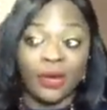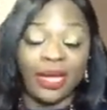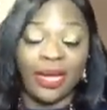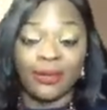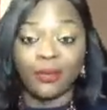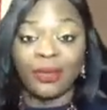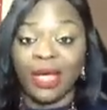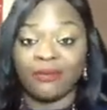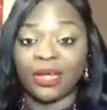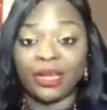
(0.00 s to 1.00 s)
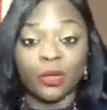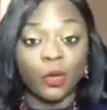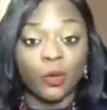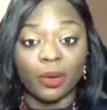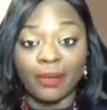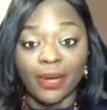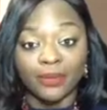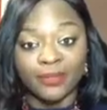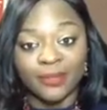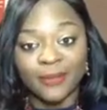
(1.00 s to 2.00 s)
I don't have any clue
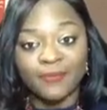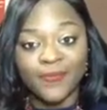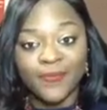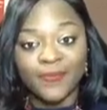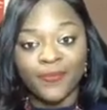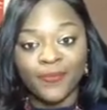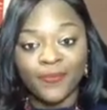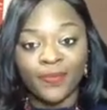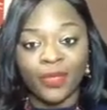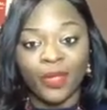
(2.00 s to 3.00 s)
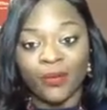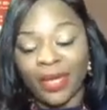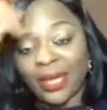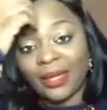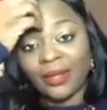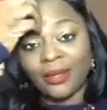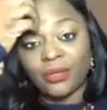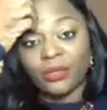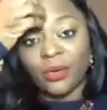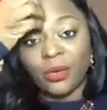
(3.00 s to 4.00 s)
about. Okay?
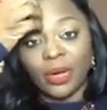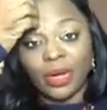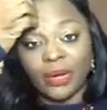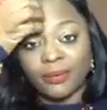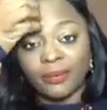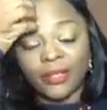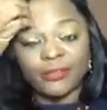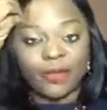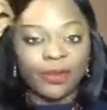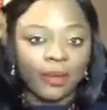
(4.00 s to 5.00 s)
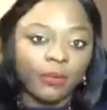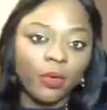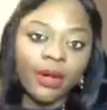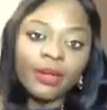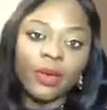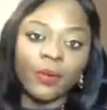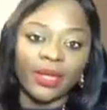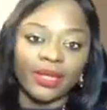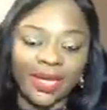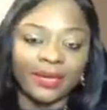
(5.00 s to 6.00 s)
So it's very important that we
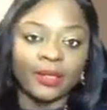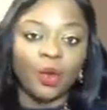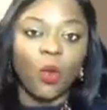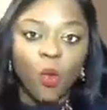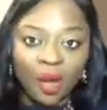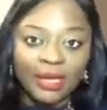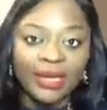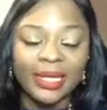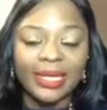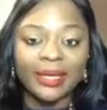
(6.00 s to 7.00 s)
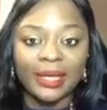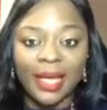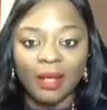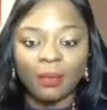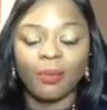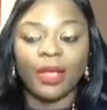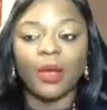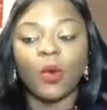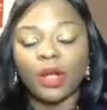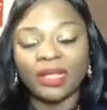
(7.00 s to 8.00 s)
get quality help and
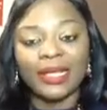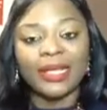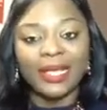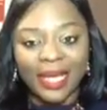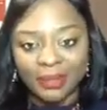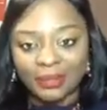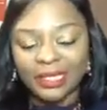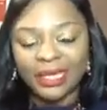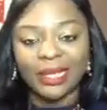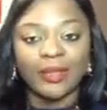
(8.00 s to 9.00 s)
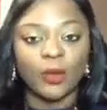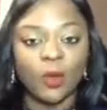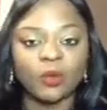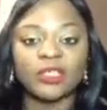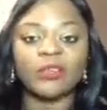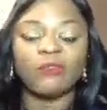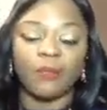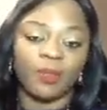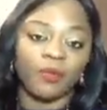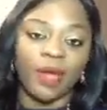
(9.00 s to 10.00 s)
quality counseling and coaching
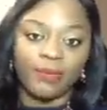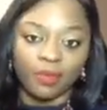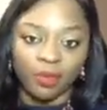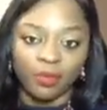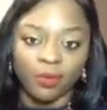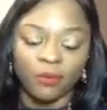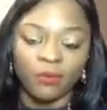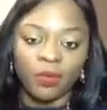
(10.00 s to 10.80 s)
from the right people.